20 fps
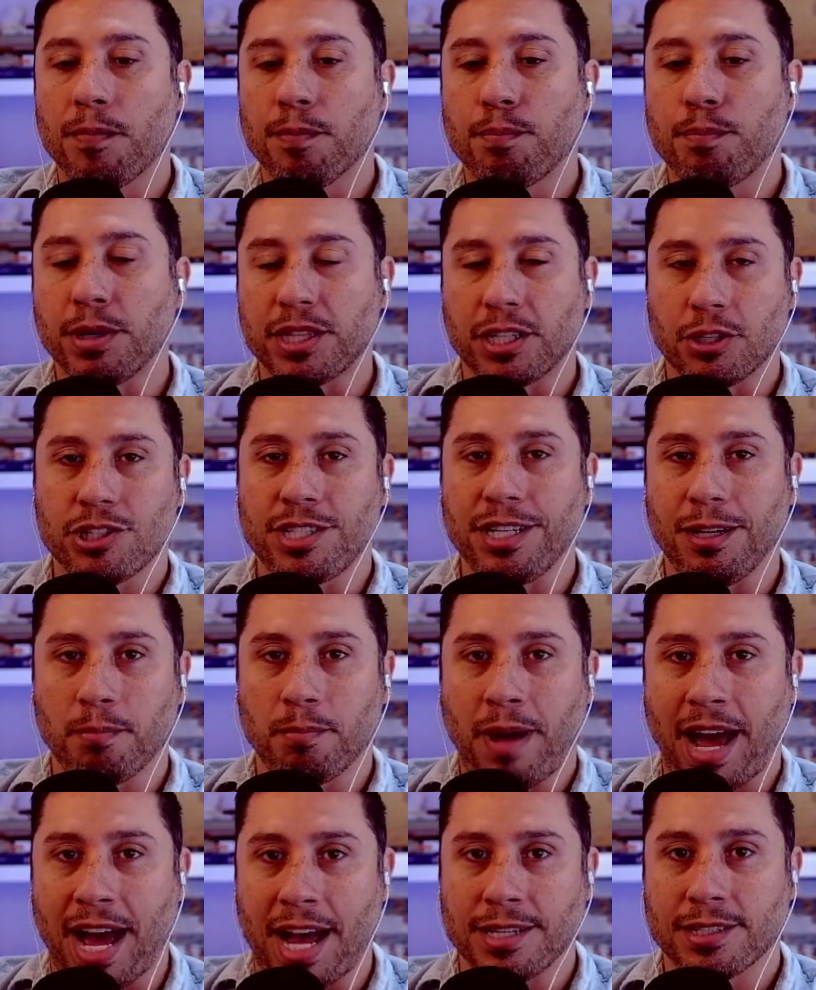But they're still
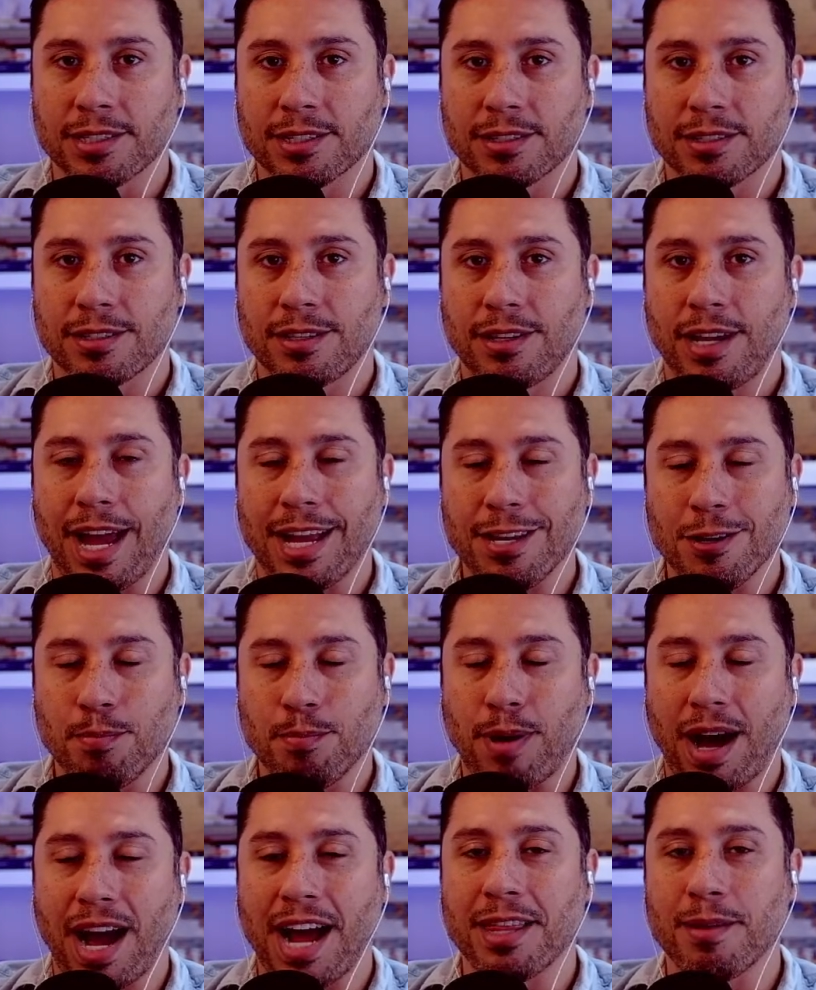masks. And you
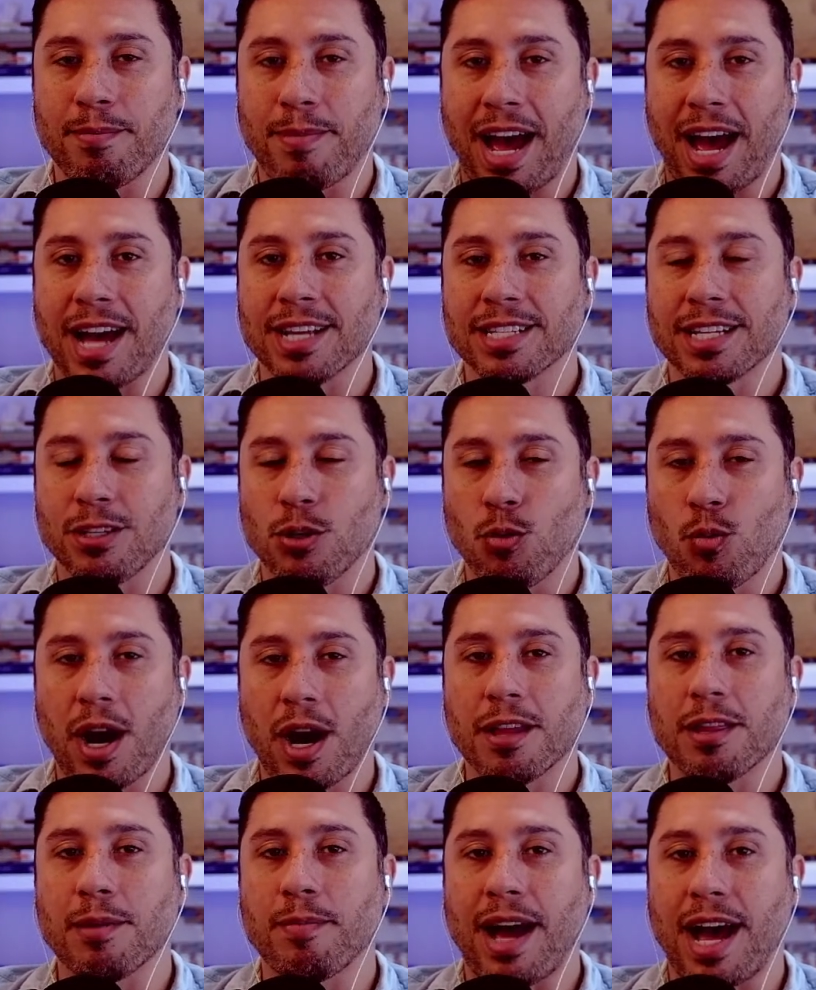buy the mask and you
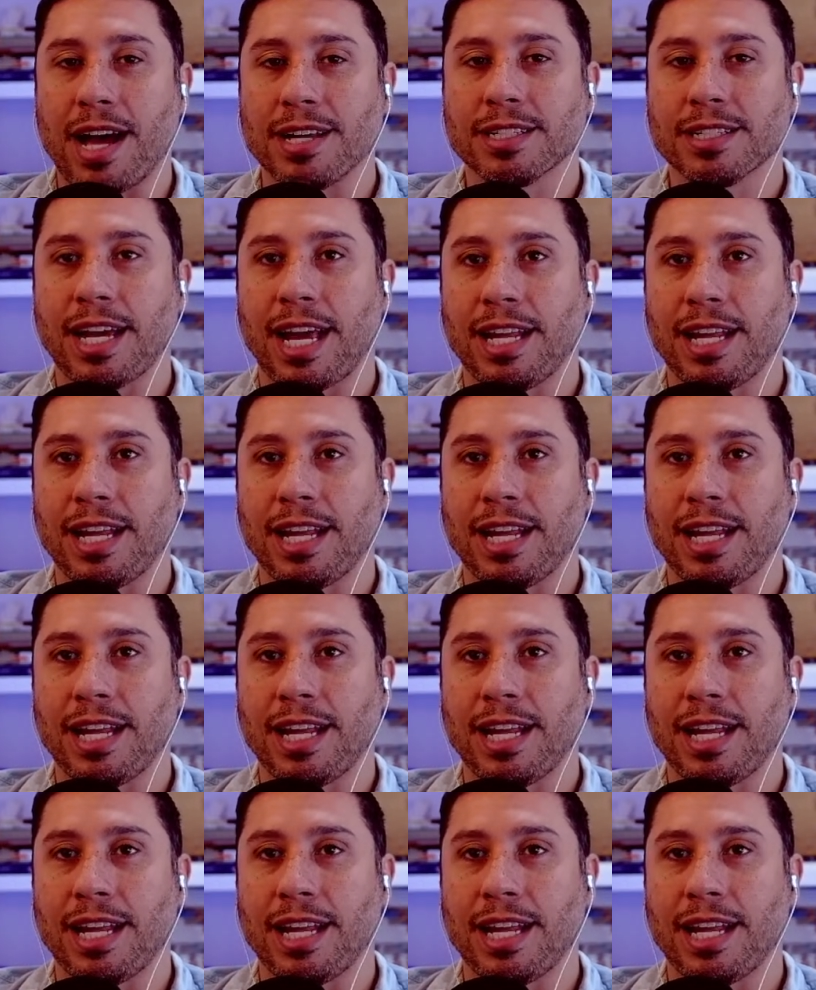wear the mask.